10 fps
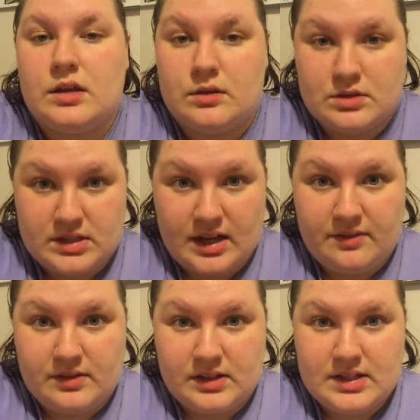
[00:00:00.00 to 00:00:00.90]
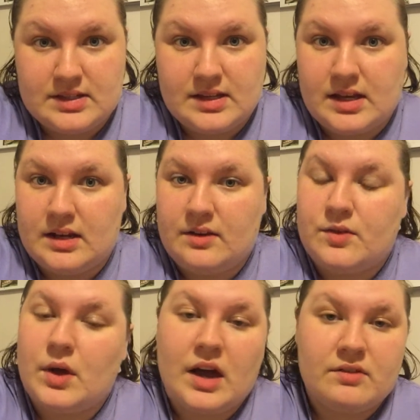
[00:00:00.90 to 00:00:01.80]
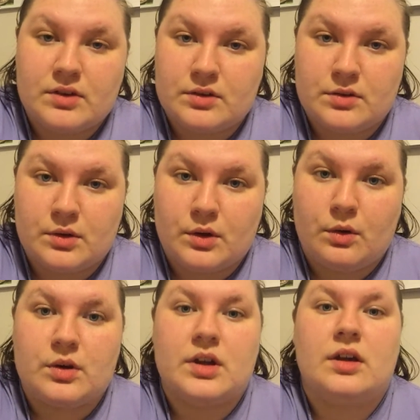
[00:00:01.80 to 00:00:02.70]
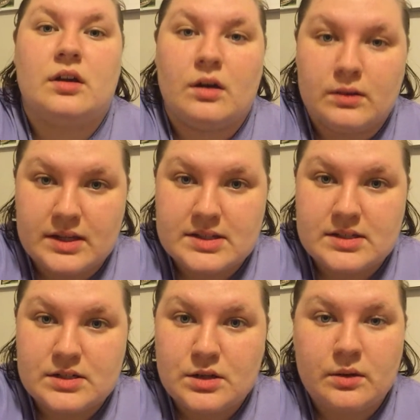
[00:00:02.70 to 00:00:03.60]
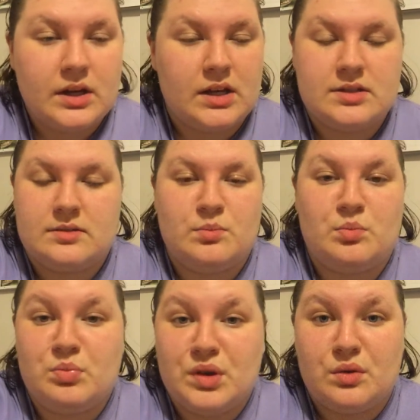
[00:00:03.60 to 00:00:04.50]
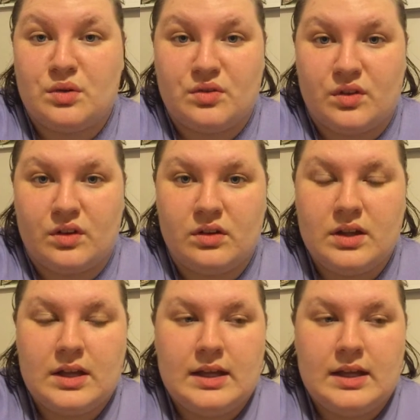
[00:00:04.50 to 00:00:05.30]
you should definitely see it. If you haven't heard the recording, go listen to it. It's beautiful.